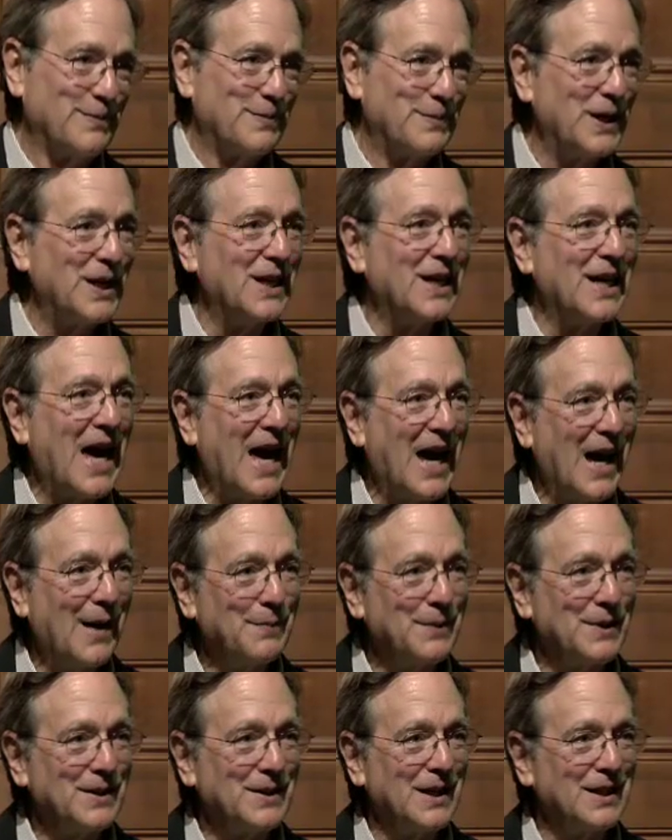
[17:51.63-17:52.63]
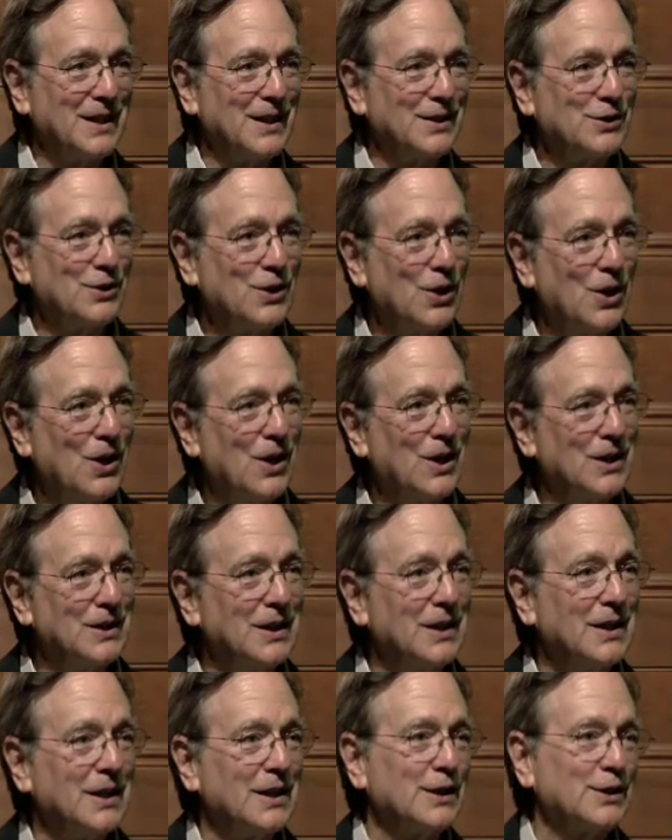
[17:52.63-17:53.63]
being happy that he's
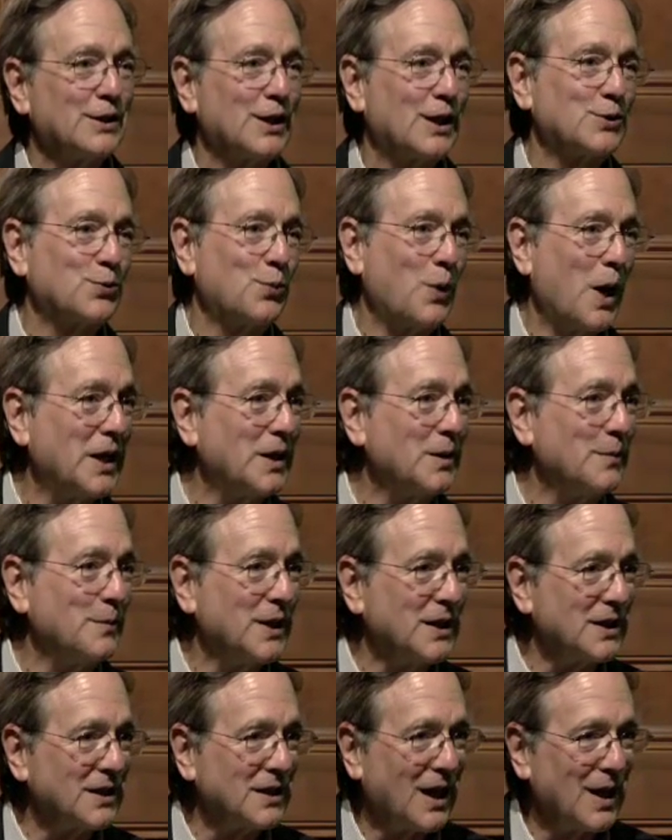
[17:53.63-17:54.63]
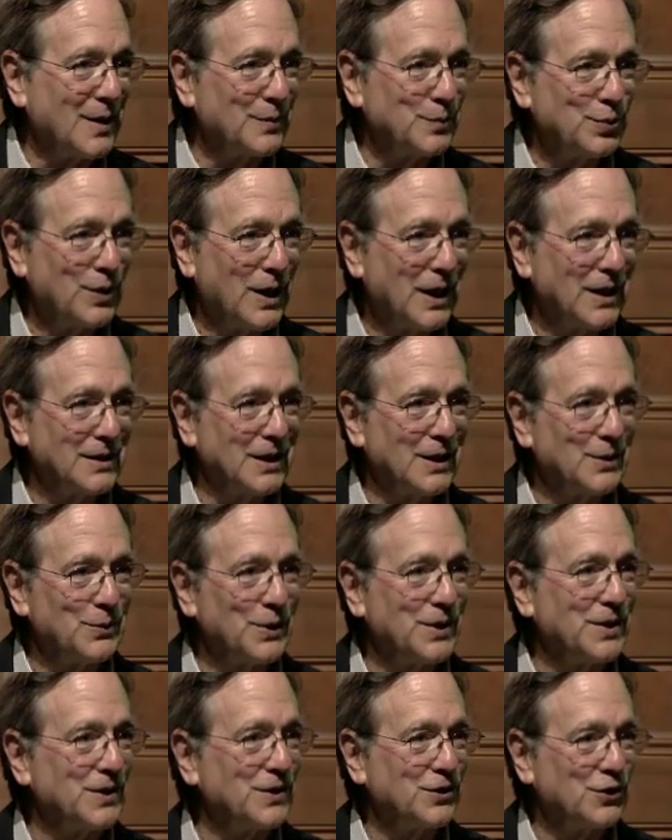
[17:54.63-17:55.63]
gone, says, wait a minute, I'm pregnant
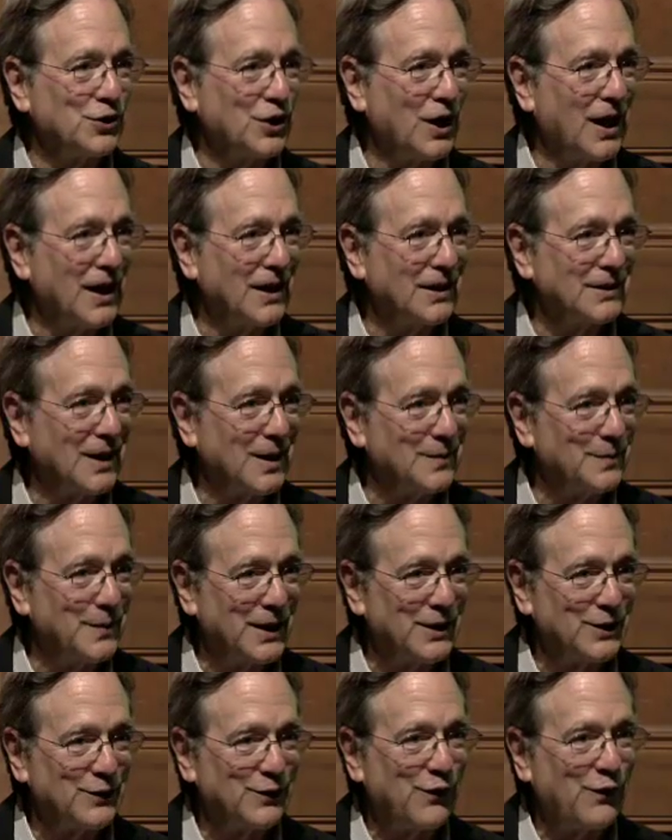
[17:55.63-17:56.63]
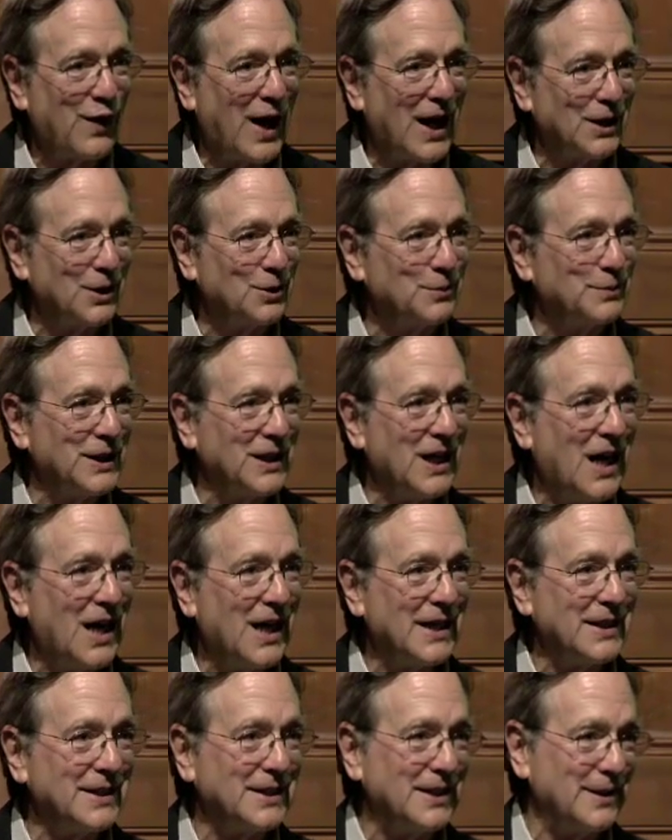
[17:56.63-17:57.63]
with his child, I'd better follow
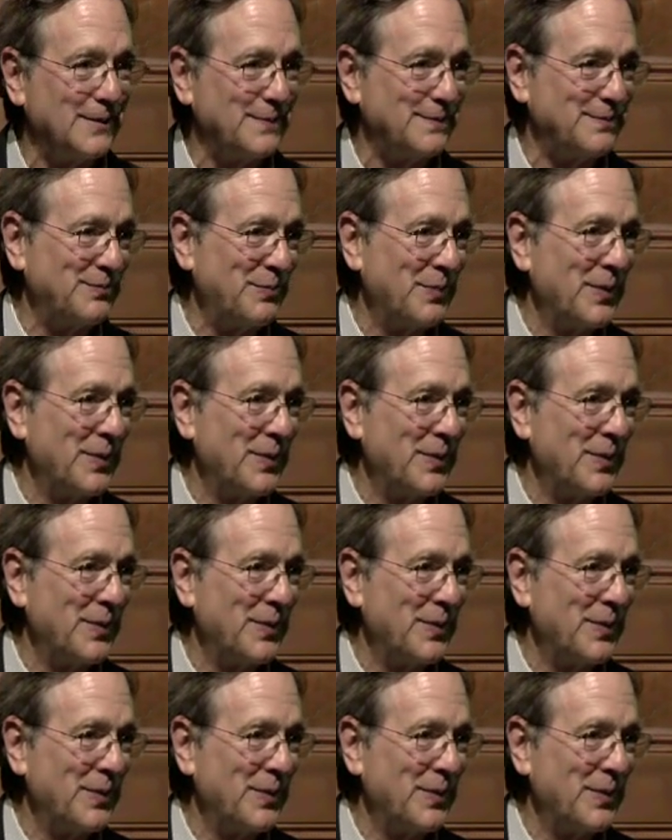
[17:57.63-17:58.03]
behind him.